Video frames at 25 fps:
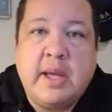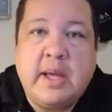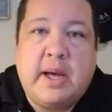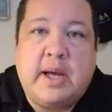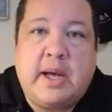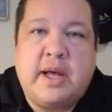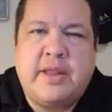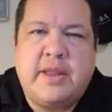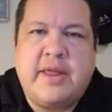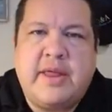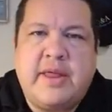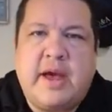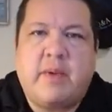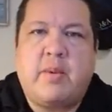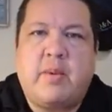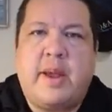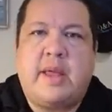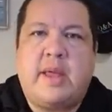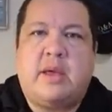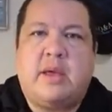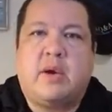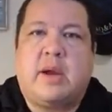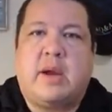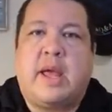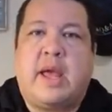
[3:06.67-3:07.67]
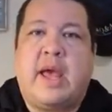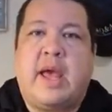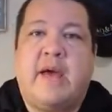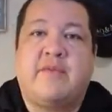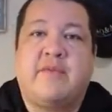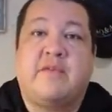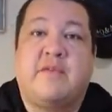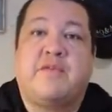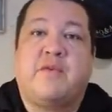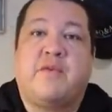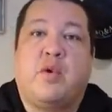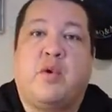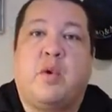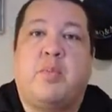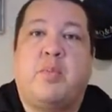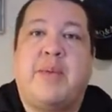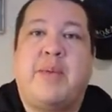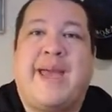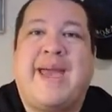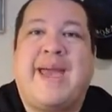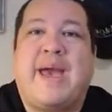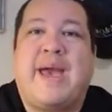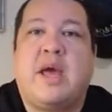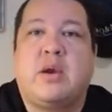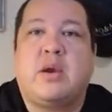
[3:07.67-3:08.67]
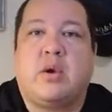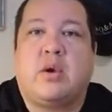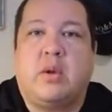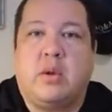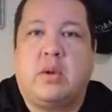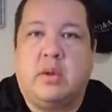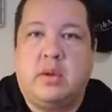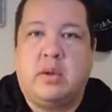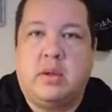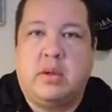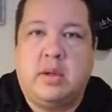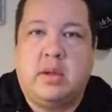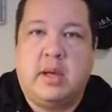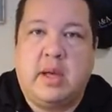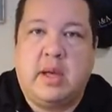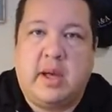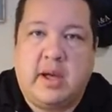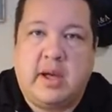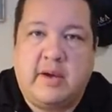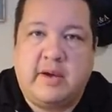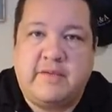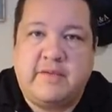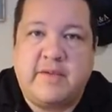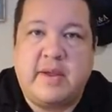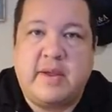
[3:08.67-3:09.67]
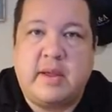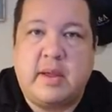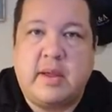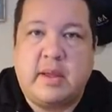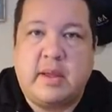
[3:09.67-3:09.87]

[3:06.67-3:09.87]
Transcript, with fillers: Uh, that way, you're going to have a full panel of